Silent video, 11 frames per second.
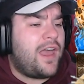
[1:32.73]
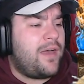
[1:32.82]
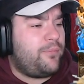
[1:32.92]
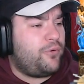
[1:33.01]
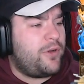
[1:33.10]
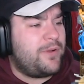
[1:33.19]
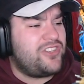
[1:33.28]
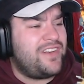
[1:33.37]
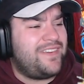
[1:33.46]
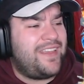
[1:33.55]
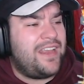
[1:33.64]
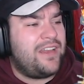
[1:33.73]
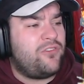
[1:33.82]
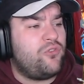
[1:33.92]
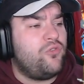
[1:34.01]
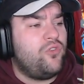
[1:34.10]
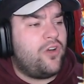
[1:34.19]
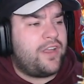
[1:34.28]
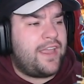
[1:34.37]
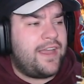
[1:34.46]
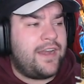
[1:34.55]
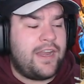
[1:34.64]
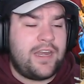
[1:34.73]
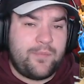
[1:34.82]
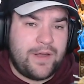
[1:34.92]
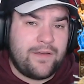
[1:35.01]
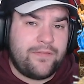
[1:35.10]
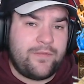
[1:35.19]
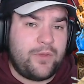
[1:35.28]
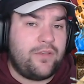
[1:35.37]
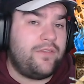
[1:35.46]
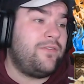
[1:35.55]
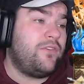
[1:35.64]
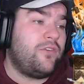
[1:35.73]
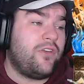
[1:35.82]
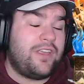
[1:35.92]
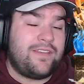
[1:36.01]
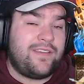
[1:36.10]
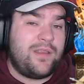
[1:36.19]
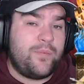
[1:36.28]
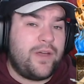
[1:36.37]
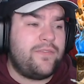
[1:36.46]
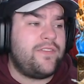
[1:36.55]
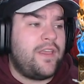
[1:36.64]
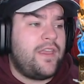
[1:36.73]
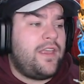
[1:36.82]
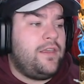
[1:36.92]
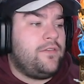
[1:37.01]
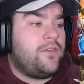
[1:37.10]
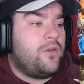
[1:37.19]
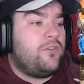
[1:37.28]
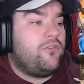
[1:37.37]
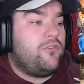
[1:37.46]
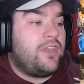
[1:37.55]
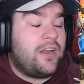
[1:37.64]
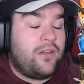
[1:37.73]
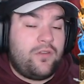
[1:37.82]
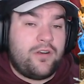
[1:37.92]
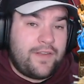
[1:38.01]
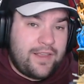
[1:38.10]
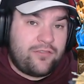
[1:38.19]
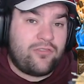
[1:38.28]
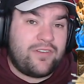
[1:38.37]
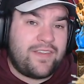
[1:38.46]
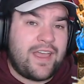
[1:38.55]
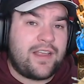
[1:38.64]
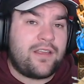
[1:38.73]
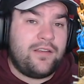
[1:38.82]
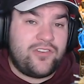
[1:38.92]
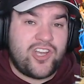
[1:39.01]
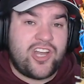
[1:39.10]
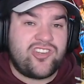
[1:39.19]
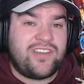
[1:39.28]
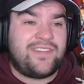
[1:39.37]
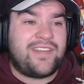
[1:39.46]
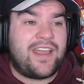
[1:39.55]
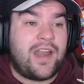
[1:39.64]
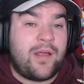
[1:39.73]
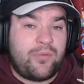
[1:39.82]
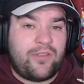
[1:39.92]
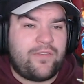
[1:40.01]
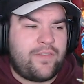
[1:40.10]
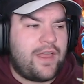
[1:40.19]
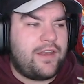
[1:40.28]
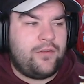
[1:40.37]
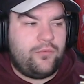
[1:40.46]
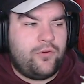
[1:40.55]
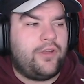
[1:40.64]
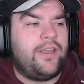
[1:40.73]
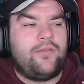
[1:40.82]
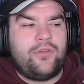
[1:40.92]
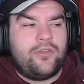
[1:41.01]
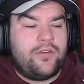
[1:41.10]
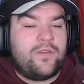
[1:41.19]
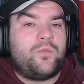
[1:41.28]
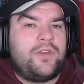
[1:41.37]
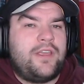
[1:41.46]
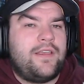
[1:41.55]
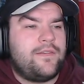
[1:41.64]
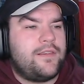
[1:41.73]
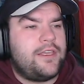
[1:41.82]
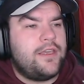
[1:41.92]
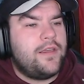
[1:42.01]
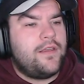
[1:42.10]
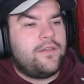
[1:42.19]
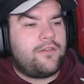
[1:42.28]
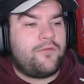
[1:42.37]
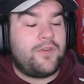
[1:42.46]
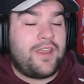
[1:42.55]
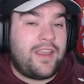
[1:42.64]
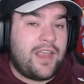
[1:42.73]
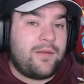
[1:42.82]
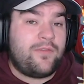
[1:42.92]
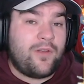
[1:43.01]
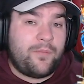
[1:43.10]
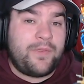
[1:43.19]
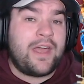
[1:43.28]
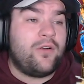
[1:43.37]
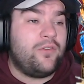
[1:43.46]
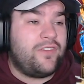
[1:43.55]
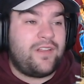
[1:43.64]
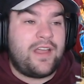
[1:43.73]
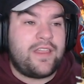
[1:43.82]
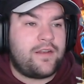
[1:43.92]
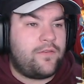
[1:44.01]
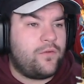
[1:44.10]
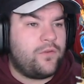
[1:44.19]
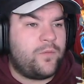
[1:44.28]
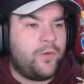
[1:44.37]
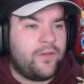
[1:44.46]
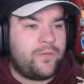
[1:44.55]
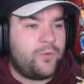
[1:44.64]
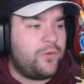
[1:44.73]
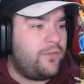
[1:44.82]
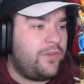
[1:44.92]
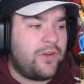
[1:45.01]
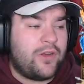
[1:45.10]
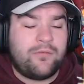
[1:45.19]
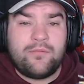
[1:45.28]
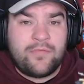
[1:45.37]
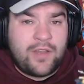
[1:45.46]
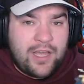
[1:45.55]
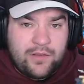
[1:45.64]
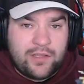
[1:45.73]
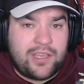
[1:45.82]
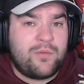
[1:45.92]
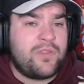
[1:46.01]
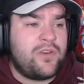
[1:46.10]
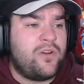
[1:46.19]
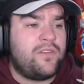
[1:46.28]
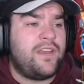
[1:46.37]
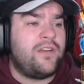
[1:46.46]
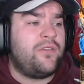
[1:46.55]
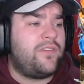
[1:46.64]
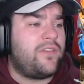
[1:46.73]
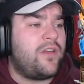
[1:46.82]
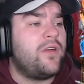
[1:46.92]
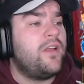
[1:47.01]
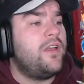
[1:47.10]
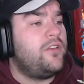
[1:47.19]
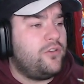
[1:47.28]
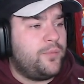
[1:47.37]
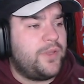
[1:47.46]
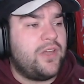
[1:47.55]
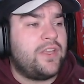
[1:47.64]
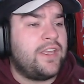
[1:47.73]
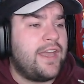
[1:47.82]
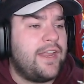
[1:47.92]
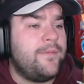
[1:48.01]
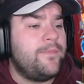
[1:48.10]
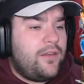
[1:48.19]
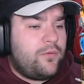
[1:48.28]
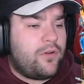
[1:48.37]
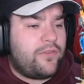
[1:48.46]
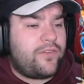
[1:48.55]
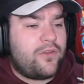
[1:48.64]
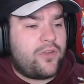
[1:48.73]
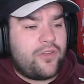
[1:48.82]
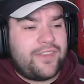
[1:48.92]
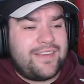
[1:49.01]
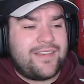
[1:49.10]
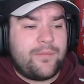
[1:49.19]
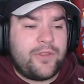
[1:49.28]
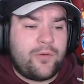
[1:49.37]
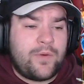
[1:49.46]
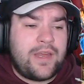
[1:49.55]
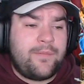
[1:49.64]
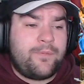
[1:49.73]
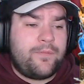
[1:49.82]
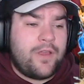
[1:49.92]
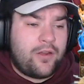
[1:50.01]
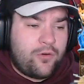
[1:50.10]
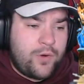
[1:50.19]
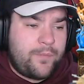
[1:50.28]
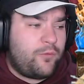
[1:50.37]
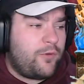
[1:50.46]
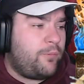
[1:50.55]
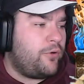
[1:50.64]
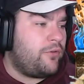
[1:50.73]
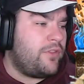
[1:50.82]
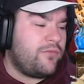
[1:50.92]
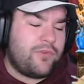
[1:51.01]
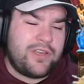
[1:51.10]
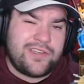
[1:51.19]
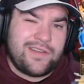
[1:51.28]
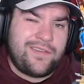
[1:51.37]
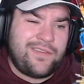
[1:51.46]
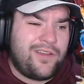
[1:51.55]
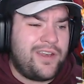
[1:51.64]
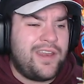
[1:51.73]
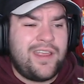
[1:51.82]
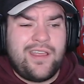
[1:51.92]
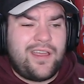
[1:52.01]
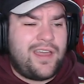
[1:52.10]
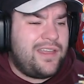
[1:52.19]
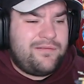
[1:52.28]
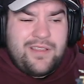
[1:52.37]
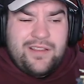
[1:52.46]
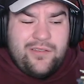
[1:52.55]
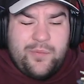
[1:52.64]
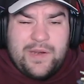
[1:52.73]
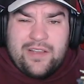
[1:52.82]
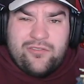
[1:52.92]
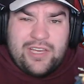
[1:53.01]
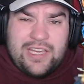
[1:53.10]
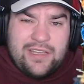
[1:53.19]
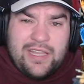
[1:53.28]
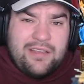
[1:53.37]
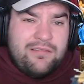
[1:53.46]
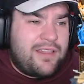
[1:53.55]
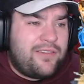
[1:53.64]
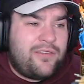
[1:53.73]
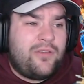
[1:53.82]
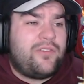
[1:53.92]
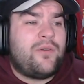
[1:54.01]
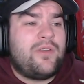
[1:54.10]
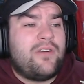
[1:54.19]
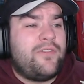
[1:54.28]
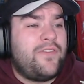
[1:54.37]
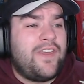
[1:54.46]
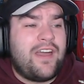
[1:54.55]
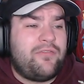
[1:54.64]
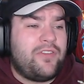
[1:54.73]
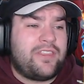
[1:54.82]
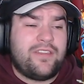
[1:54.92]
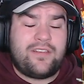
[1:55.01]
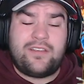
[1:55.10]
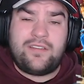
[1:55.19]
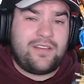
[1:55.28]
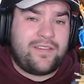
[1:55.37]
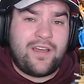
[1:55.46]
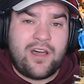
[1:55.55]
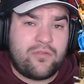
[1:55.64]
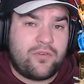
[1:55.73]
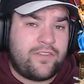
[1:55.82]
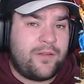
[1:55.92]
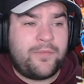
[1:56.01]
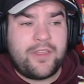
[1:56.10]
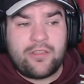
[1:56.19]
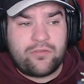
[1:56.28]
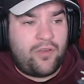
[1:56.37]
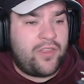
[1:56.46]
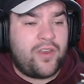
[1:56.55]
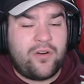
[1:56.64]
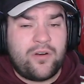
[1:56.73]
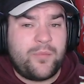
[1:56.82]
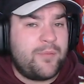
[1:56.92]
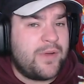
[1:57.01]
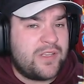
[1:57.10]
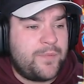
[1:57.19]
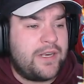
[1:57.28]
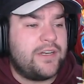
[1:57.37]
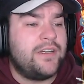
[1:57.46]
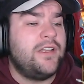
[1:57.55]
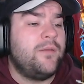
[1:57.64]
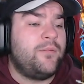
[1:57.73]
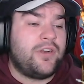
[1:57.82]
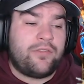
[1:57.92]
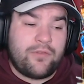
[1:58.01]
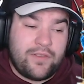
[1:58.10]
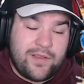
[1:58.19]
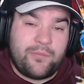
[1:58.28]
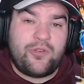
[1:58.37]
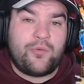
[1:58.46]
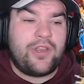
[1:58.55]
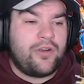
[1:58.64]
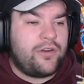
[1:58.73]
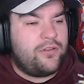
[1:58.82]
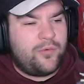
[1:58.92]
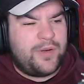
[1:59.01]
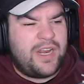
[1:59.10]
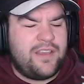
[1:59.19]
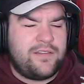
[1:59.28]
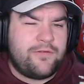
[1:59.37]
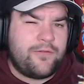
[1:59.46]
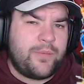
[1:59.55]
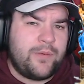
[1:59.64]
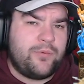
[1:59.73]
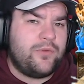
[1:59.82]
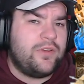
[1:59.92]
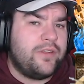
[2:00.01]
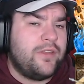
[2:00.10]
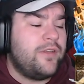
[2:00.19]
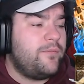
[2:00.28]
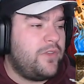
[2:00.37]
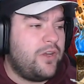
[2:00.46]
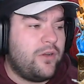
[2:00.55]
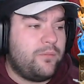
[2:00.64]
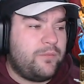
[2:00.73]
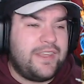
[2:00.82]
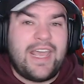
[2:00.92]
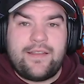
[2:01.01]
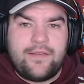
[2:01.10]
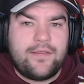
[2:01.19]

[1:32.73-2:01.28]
Pretty much she's here to knock out any buffs, because if Zuko gets any buffs, he's going to get a lot of extra attack and charging state, and because of that, he'll knock out all units pretty easily. So if we can stop that or delay that as long as possible, if you don't unlucky with a knockdown or so, you'll be okay. We're also got the Dumpling Weed equipped. We've put her in the regen slot. A little bit extra healing, that's all I was going off. If you have like the katana or something, throw that on, it'd be much better. But I threw the dumpling weed on, a little bit easier for people to, you know, get.